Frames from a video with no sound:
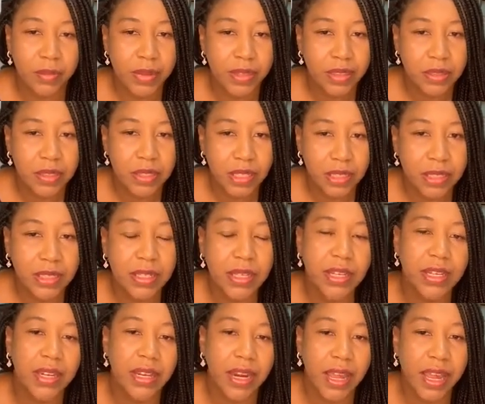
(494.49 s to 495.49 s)
but
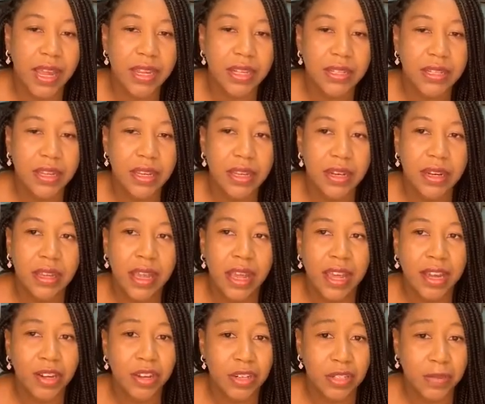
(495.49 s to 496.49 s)
16 and 18
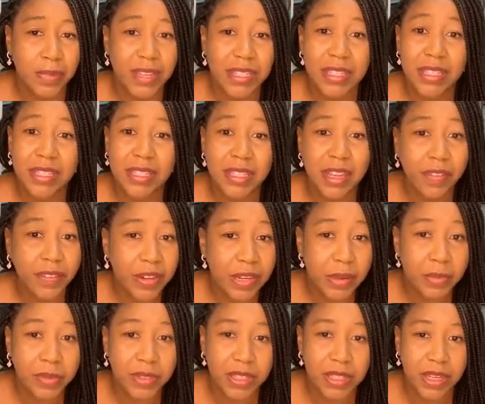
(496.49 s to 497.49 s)
cause about
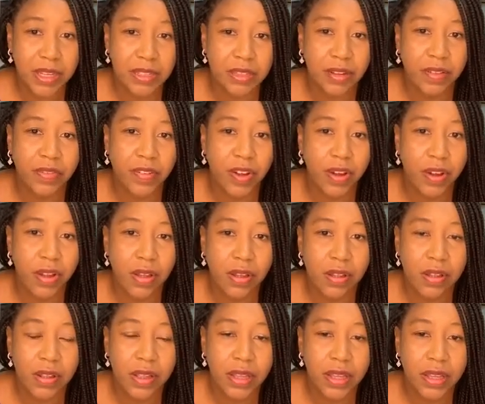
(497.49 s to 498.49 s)
70% of
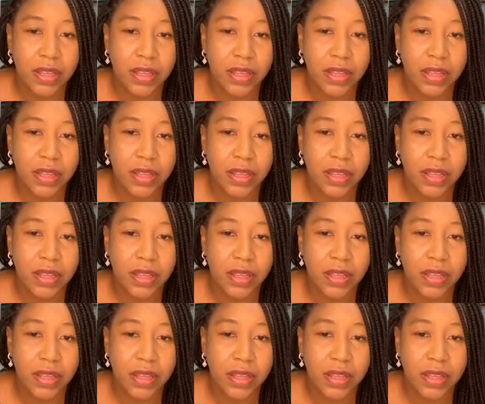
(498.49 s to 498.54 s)
all